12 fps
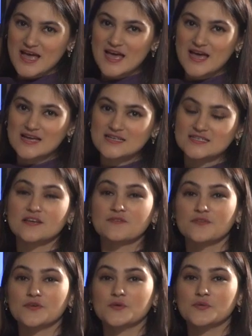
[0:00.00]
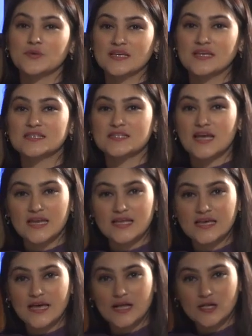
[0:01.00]
And if you need
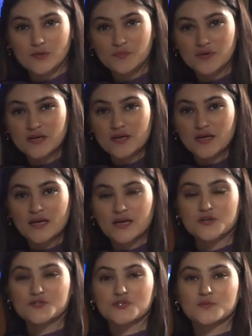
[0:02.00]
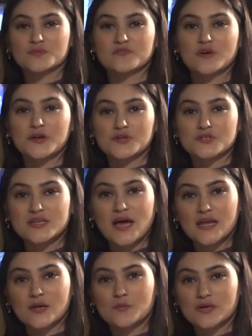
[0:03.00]
any help in terms of
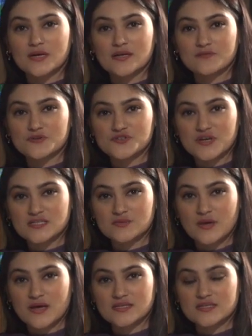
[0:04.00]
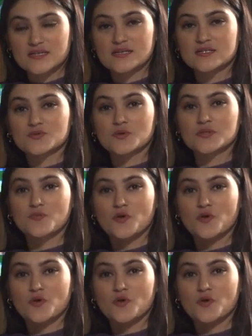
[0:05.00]
understanding what liver transplant is or the